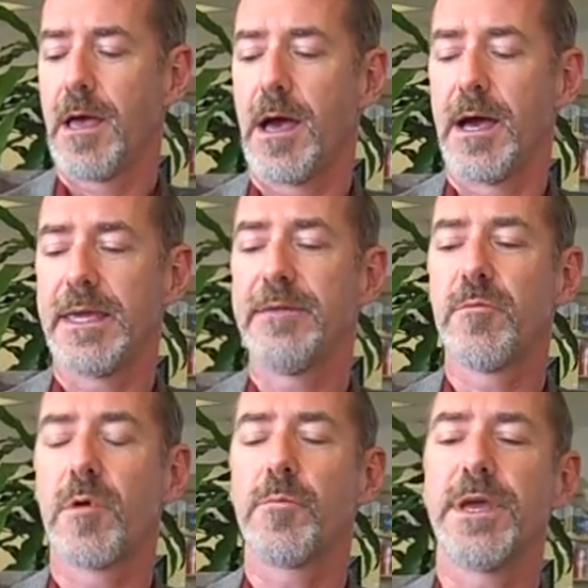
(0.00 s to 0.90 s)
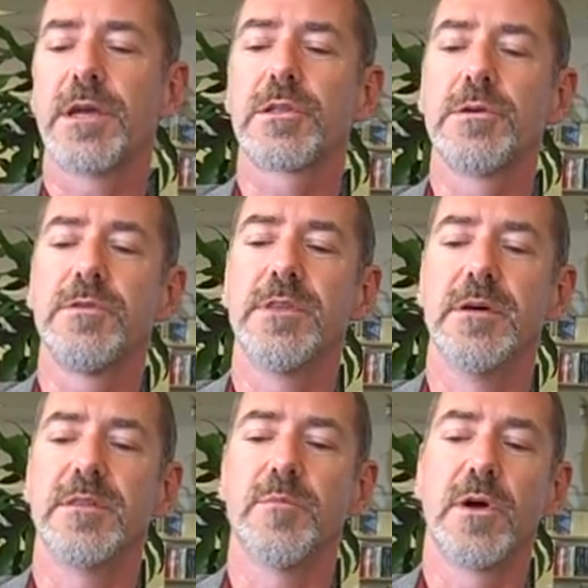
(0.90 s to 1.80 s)
Uh, even when we include
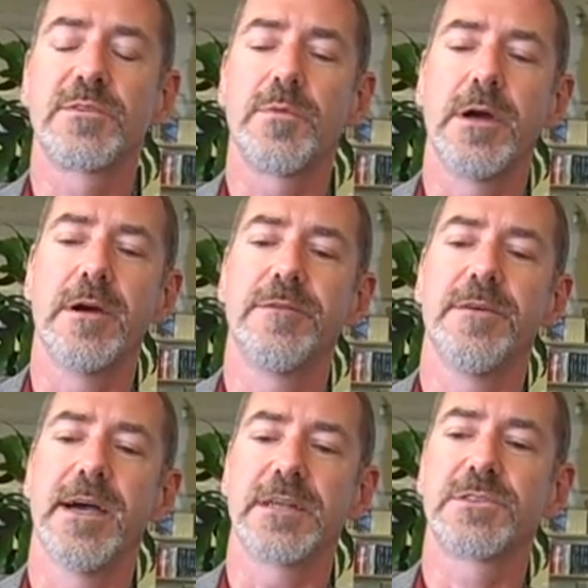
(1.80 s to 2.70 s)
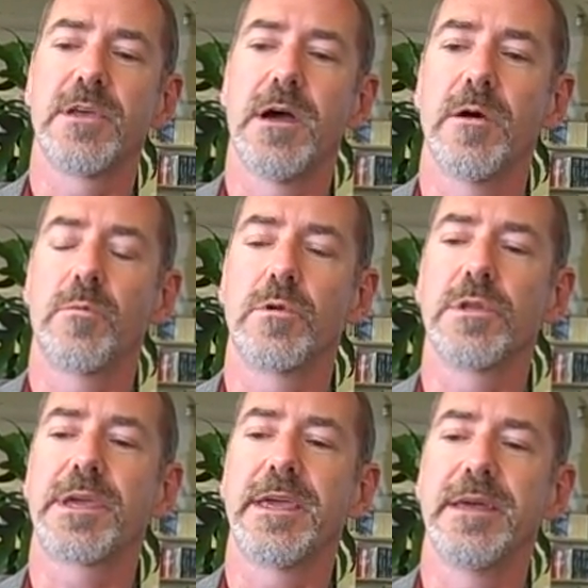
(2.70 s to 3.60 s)
the, the multiplier effects, uh, we're
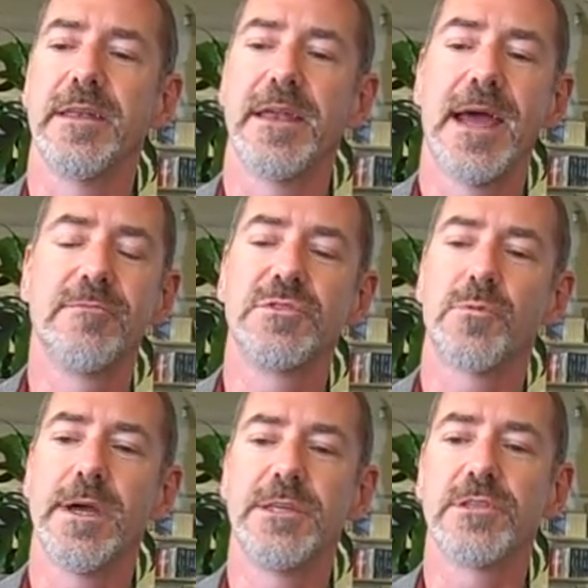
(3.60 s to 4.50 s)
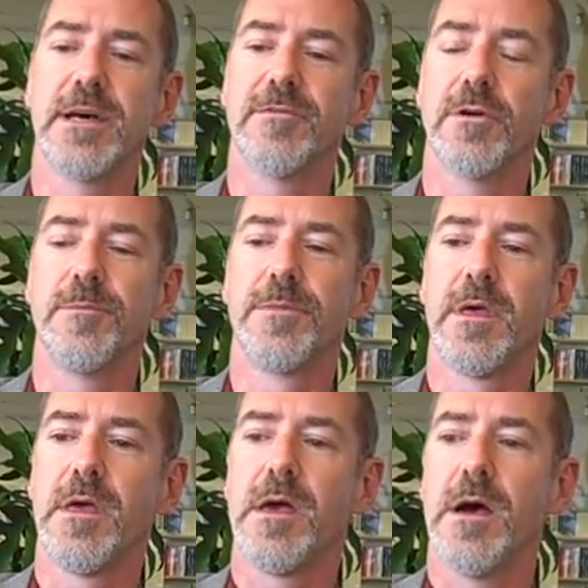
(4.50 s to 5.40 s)
looking at an average wage level
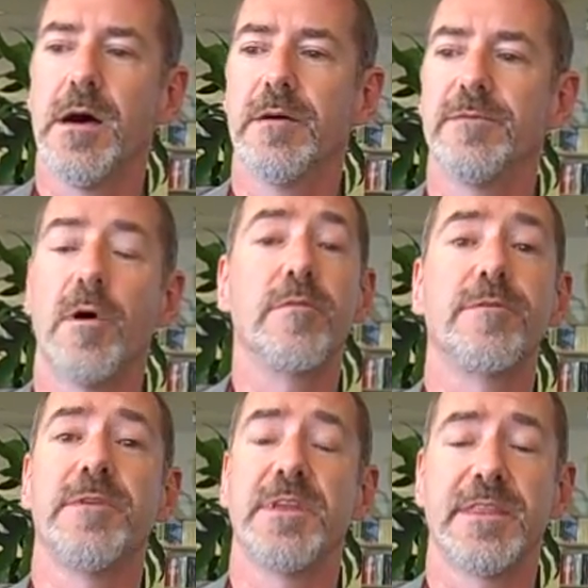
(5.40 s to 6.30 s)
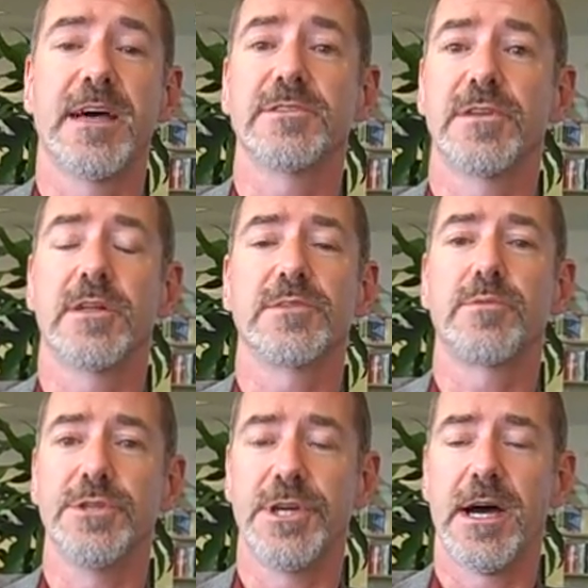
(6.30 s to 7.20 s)
of over $50,000
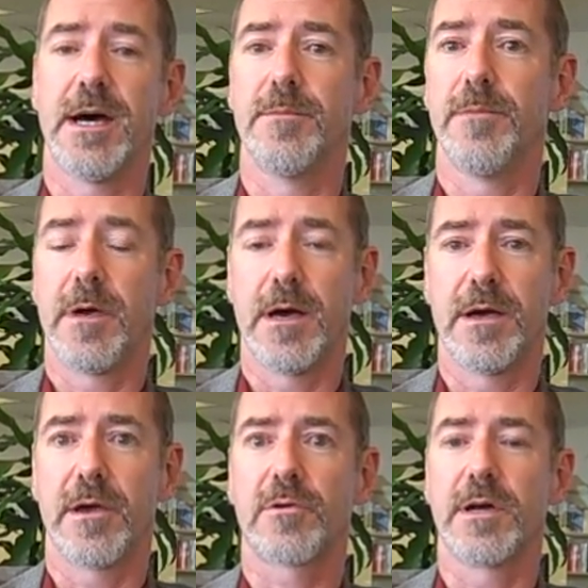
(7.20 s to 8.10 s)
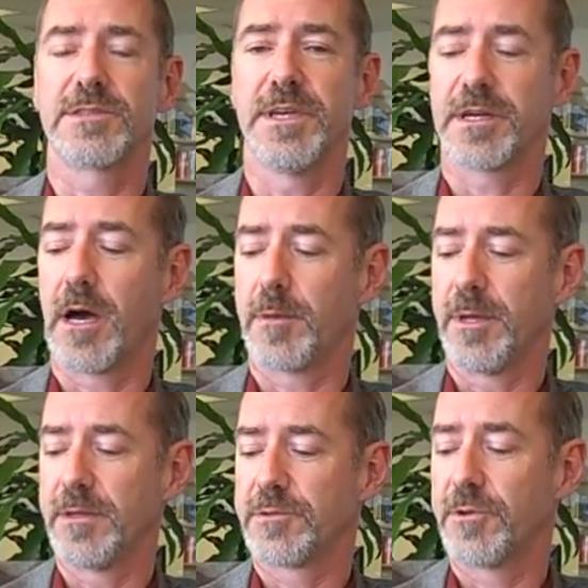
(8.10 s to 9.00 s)
per job uh, across the
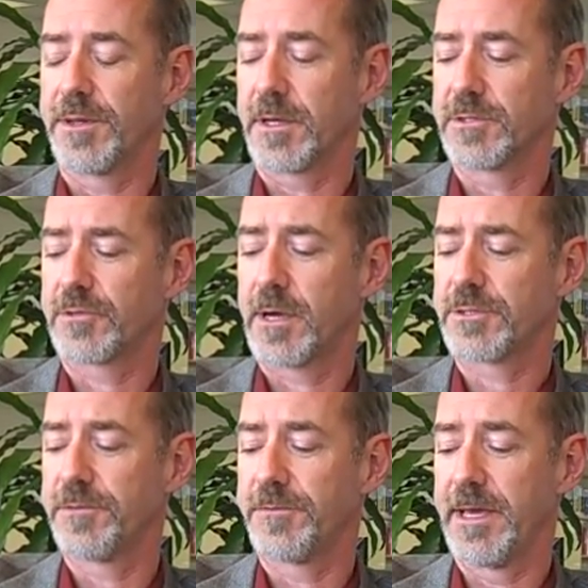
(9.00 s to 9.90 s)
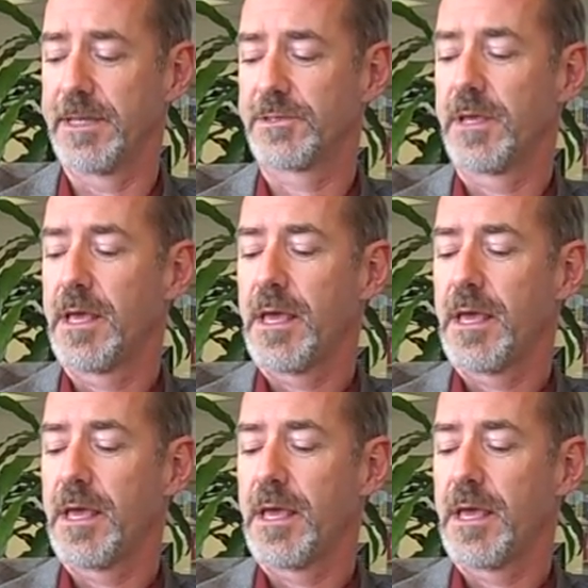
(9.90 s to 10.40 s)
economy during the construction phase.